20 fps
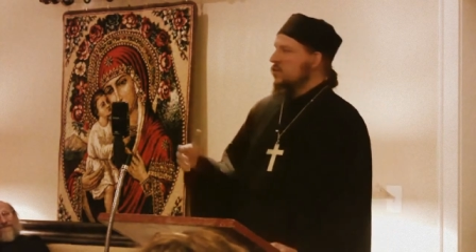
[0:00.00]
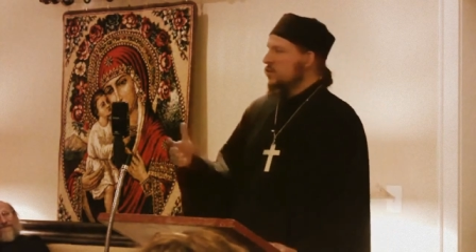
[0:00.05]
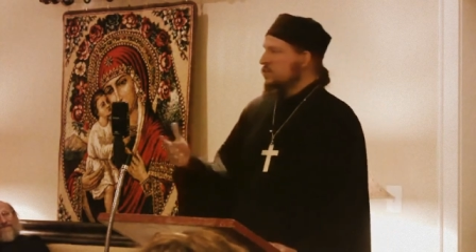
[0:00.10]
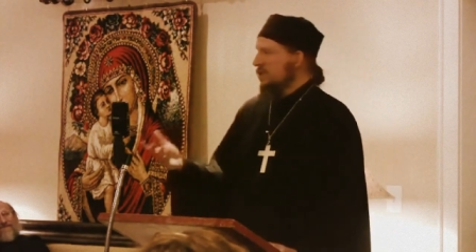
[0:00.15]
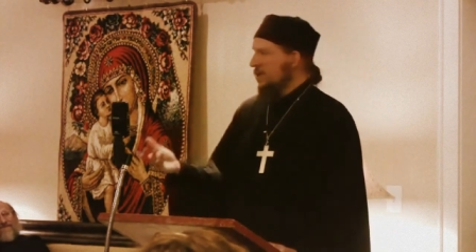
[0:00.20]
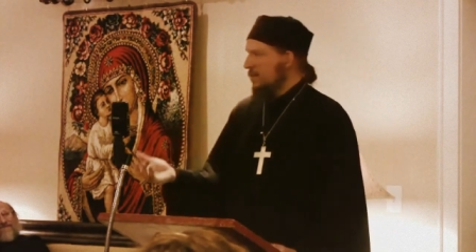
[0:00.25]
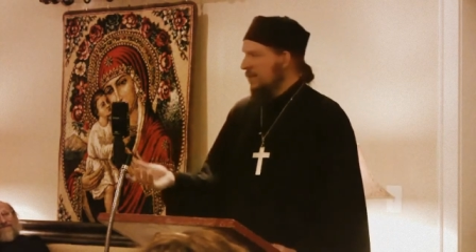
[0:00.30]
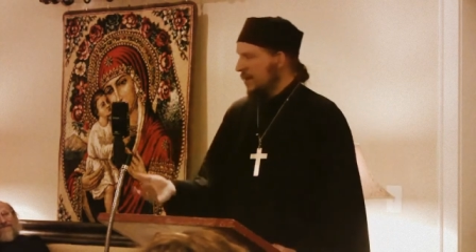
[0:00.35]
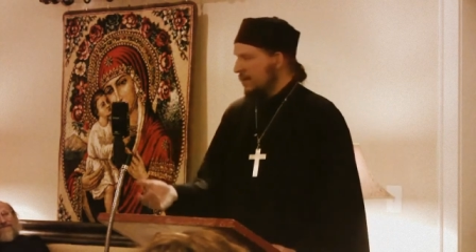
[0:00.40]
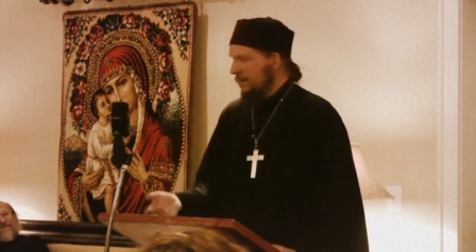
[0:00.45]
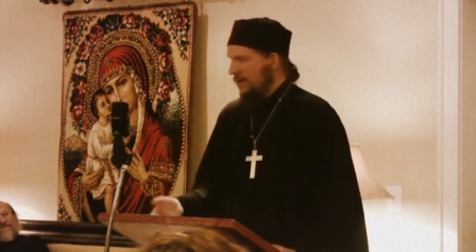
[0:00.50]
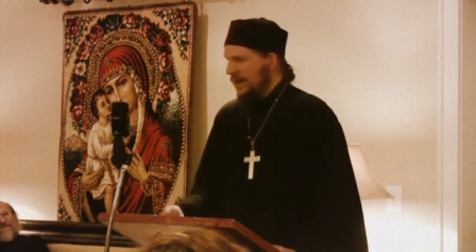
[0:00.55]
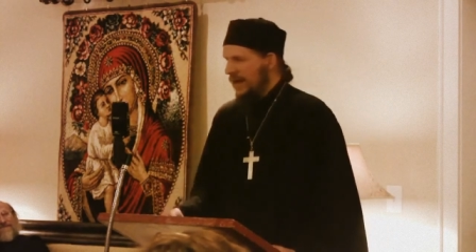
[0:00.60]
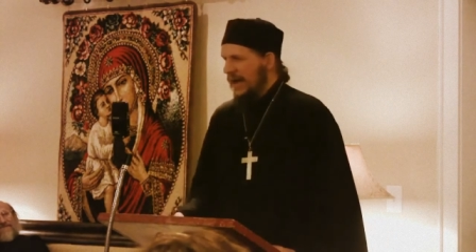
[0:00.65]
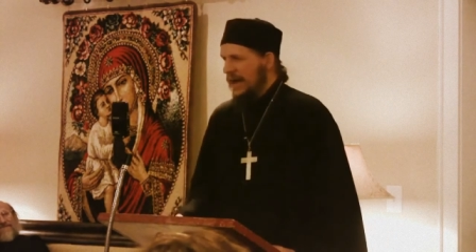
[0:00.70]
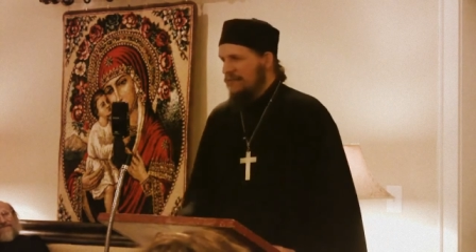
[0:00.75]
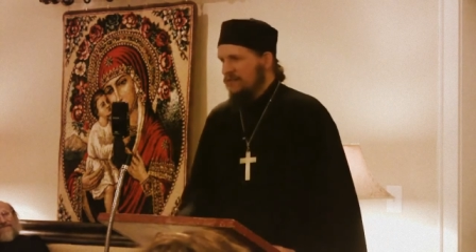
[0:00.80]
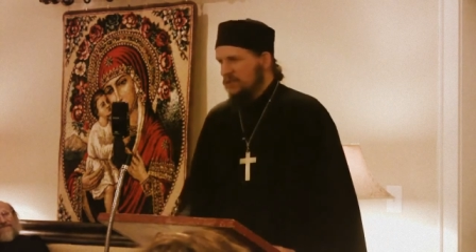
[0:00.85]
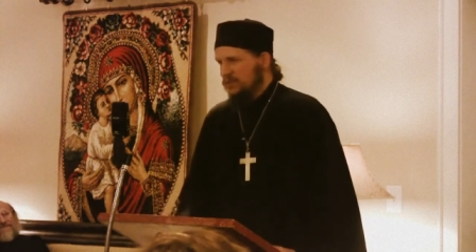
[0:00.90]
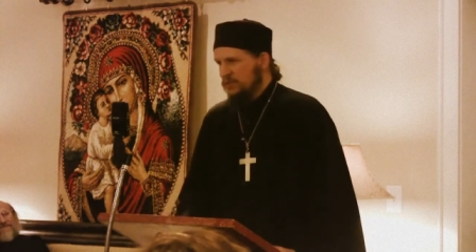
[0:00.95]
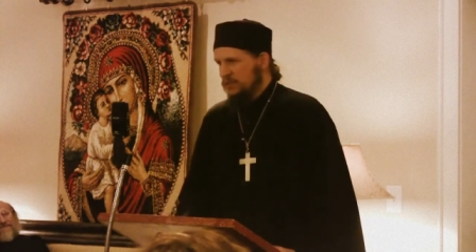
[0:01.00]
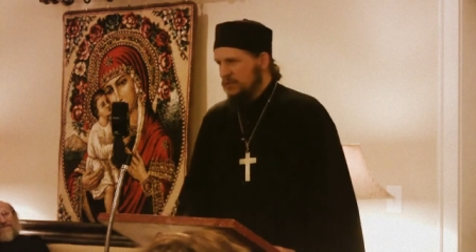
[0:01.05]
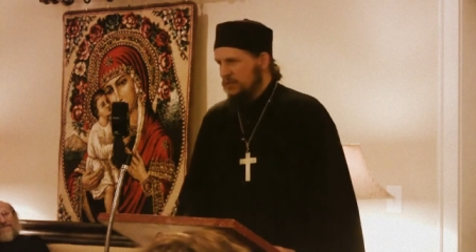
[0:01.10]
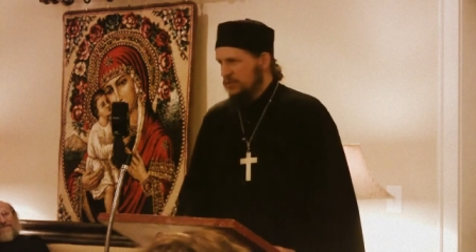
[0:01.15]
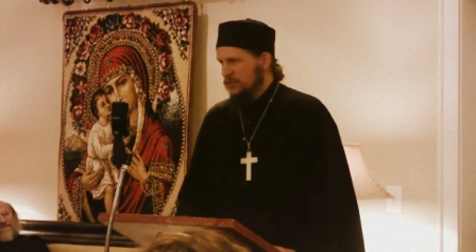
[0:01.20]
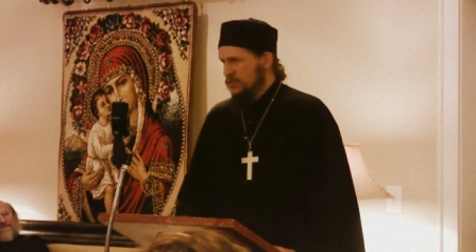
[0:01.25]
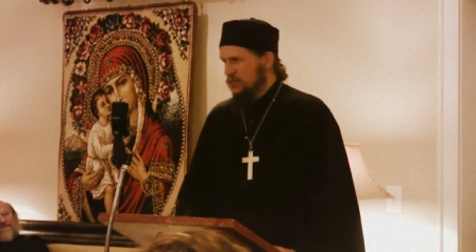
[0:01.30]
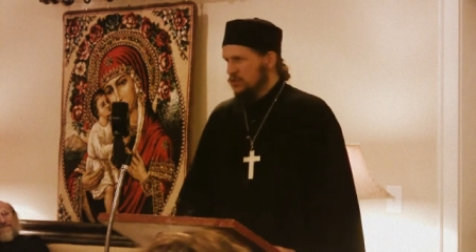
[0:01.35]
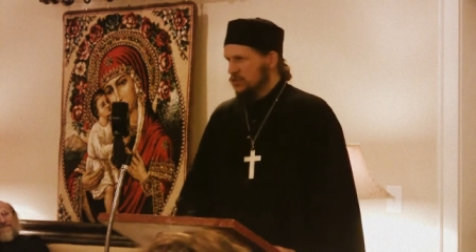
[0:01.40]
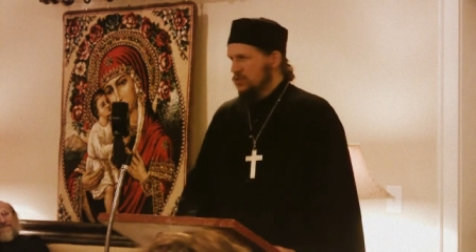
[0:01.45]
we probably got about half of the
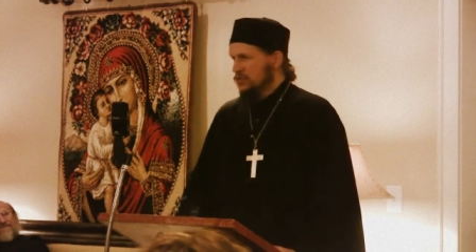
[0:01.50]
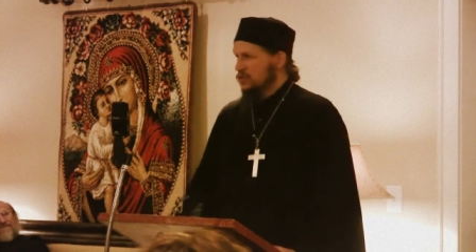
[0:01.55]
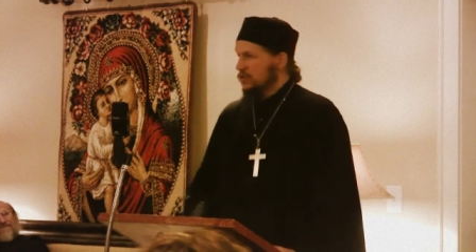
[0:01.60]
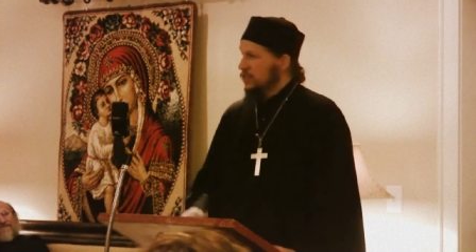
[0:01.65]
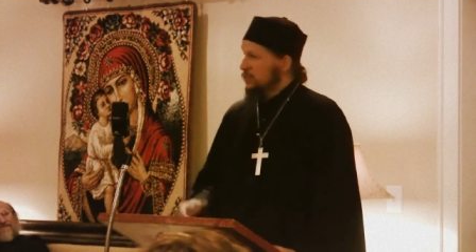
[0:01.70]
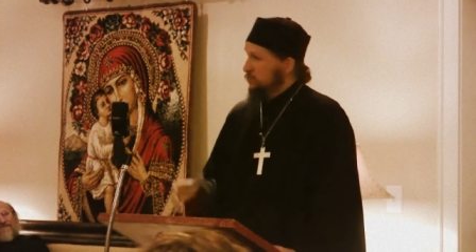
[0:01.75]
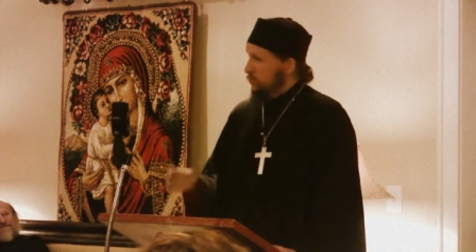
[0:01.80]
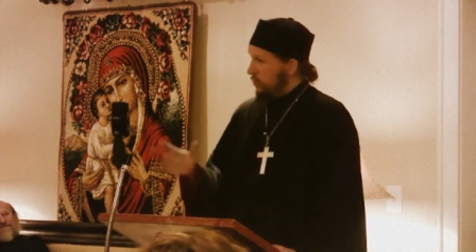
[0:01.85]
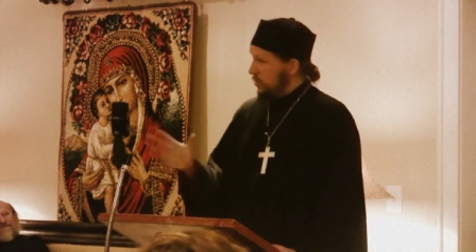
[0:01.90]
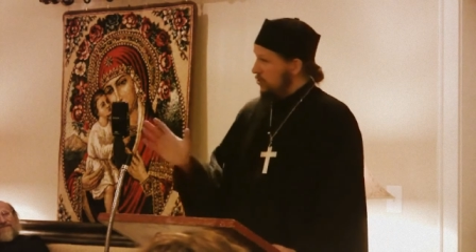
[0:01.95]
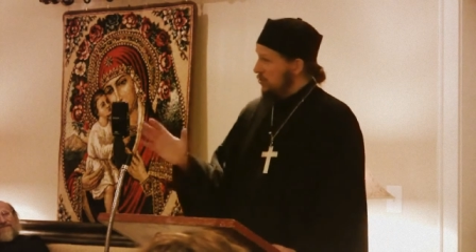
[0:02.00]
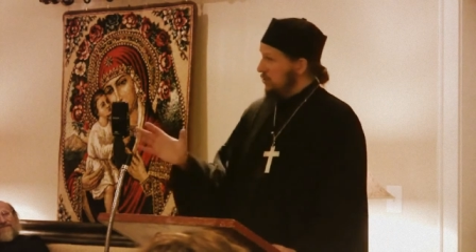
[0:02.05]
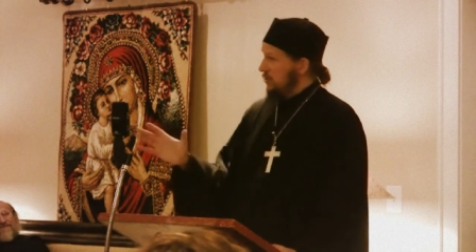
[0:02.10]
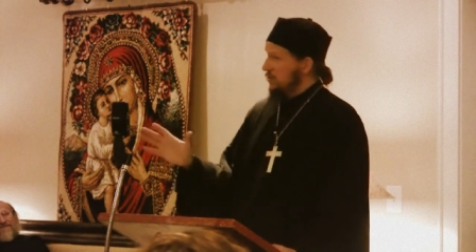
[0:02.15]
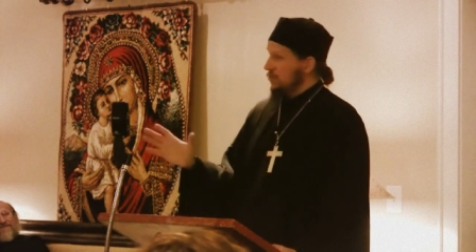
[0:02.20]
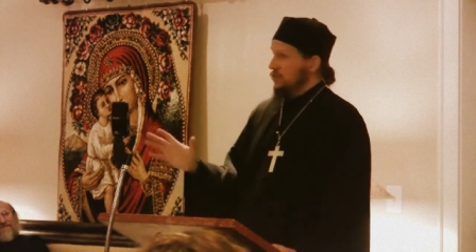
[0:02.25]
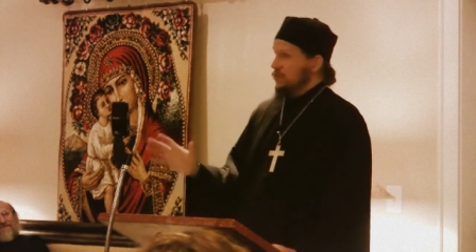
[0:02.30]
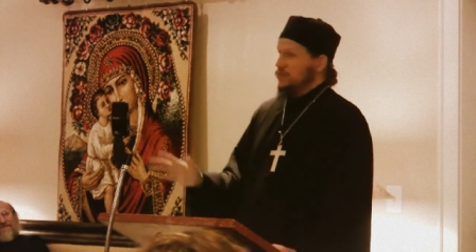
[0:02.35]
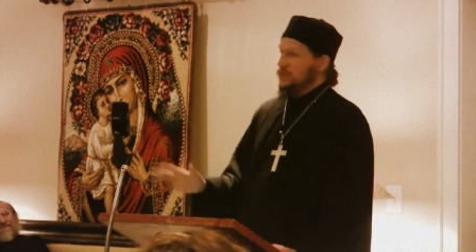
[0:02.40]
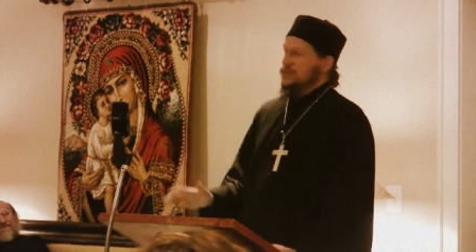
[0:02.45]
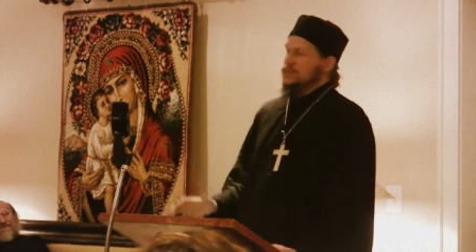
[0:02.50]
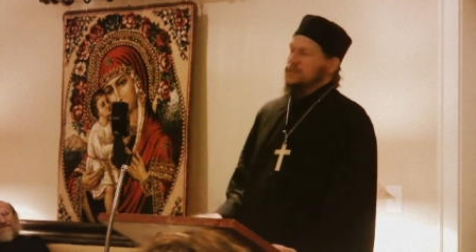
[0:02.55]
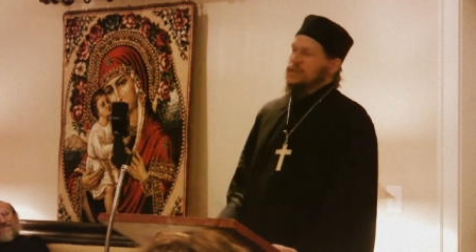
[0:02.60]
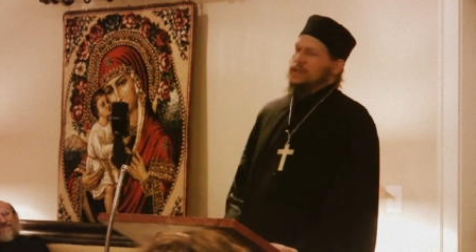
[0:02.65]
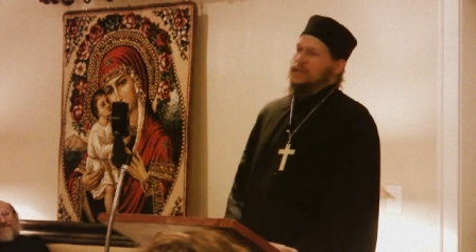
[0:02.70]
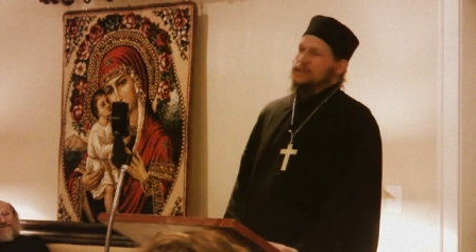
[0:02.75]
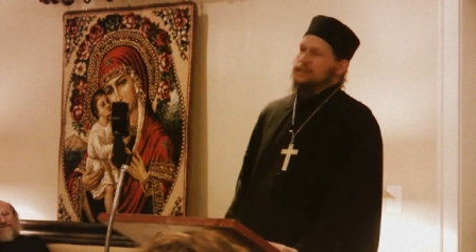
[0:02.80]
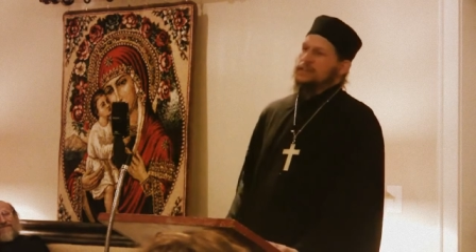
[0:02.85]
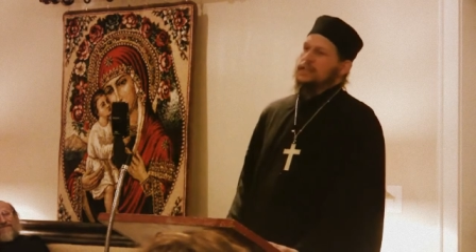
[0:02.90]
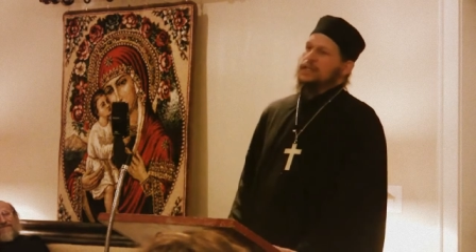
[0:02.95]
people in church. That's pretty good in Greece
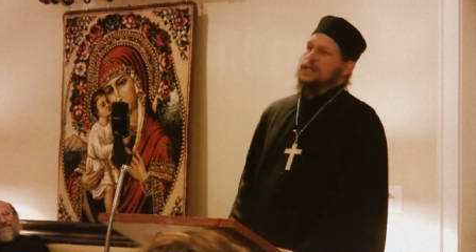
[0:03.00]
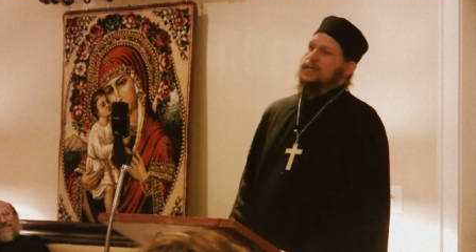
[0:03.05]
today.